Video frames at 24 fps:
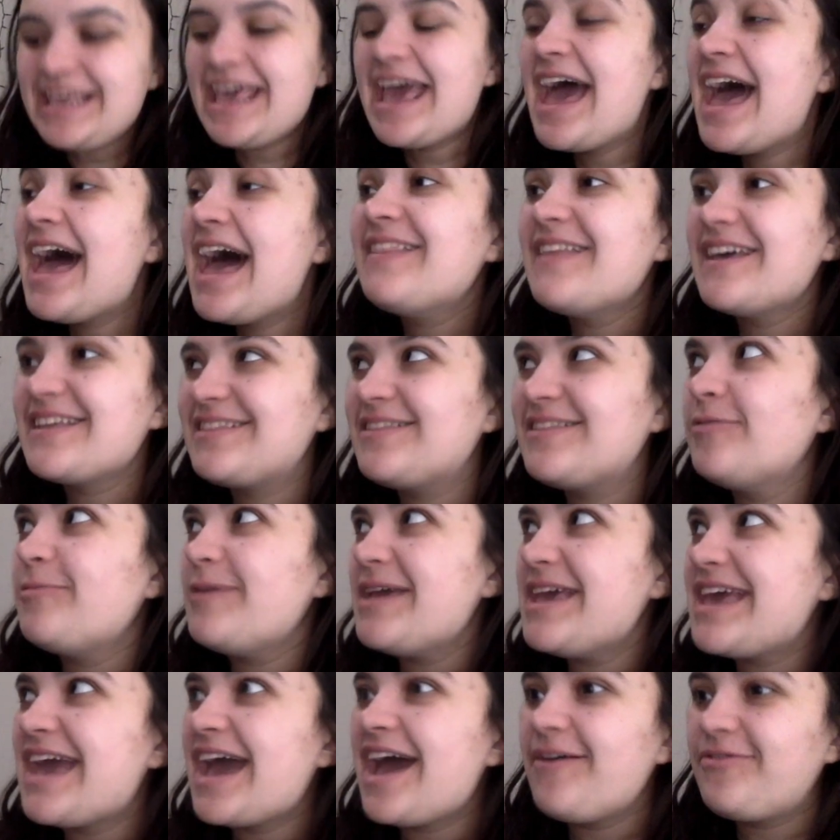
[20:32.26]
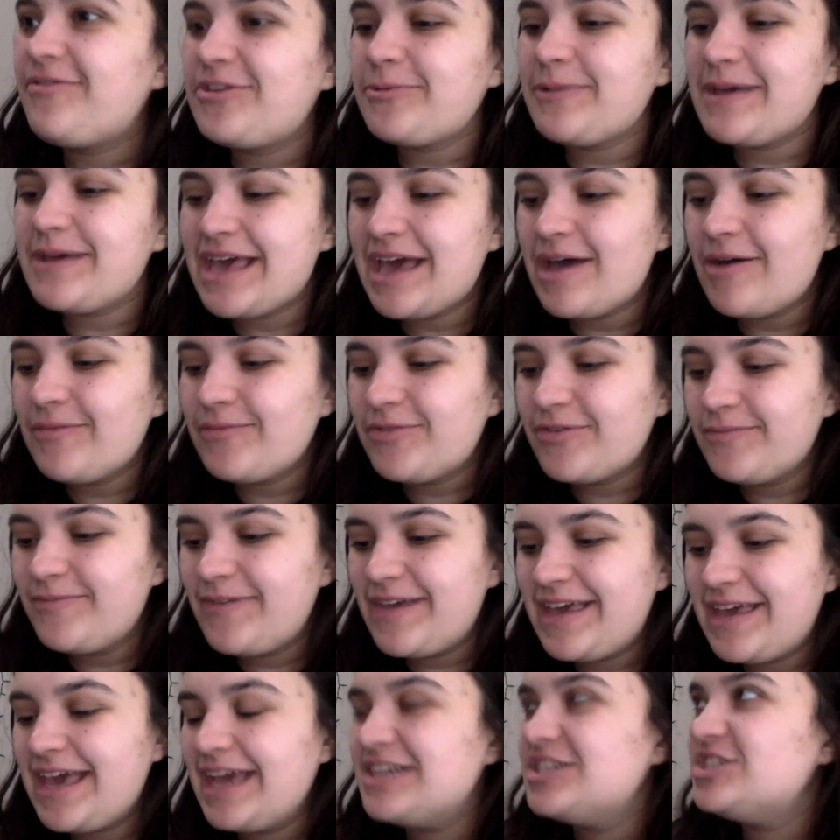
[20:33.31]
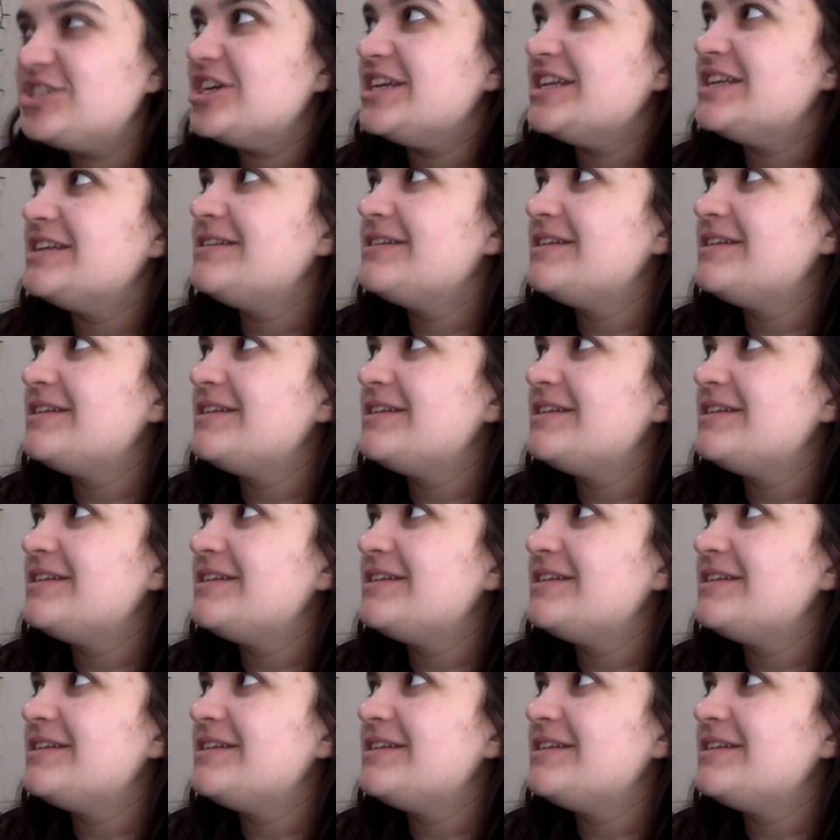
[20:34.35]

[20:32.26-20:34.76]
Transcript: Yeah, like the week after we get home from vacation.